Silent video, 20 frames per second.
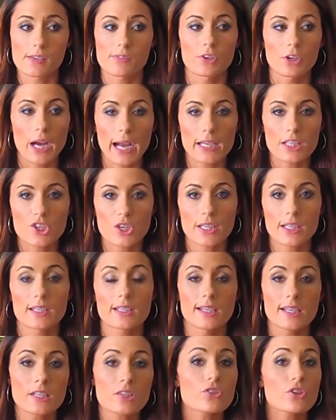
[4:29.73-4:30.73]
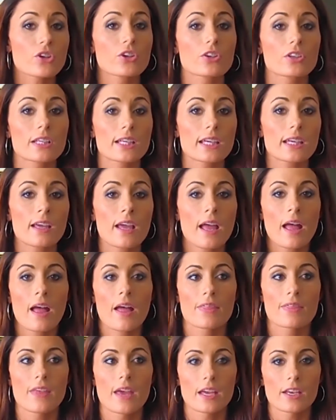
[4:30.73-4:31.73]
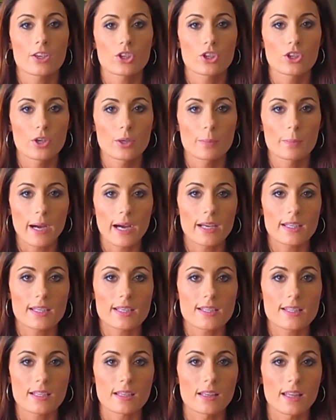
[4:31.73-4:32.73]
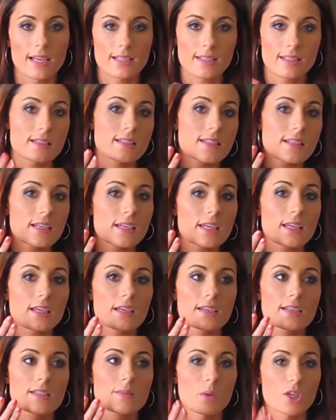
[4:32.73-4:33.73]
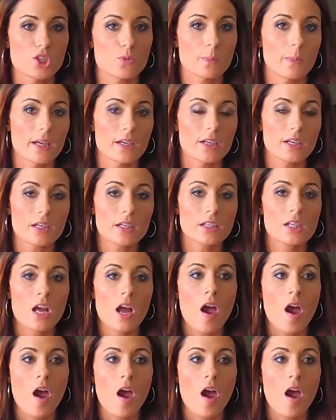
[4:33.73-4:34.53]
If you're hydrated internally, then your body's elasticity is much better.